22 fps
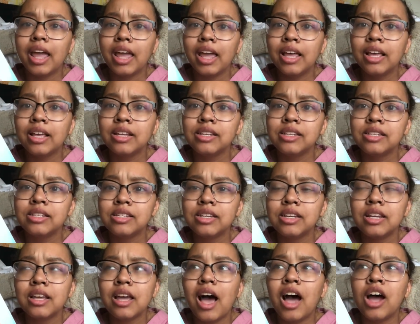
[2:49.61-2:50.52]
and
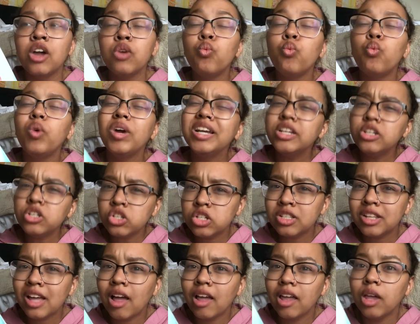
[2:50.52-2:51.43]
I
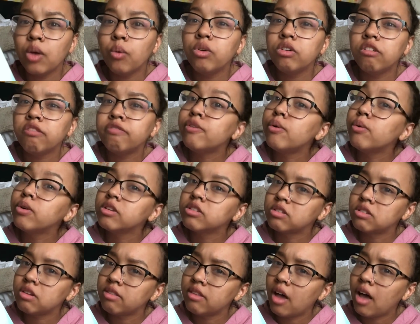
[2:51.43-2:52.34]
wish that it would have
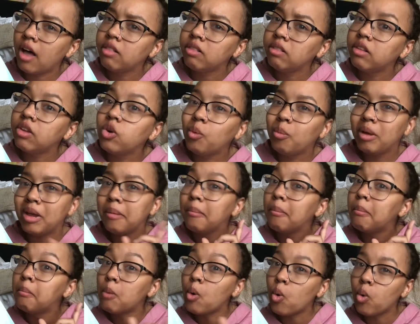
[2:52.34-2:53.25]
focused on that a little
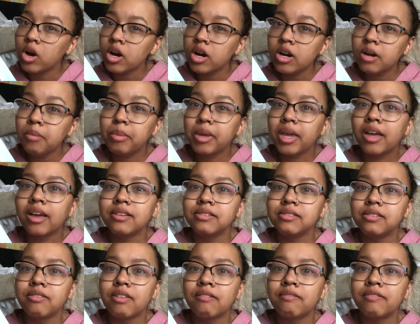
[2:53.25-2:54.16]
bit more
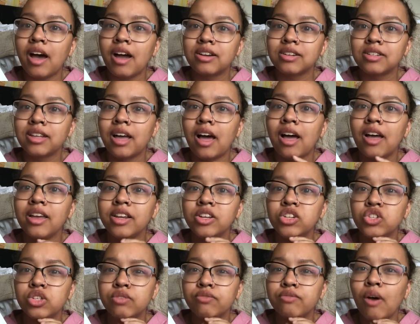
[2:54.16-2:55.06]
because of the fact that
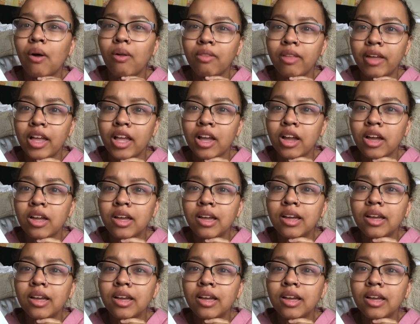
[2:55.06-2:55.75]
it just felt like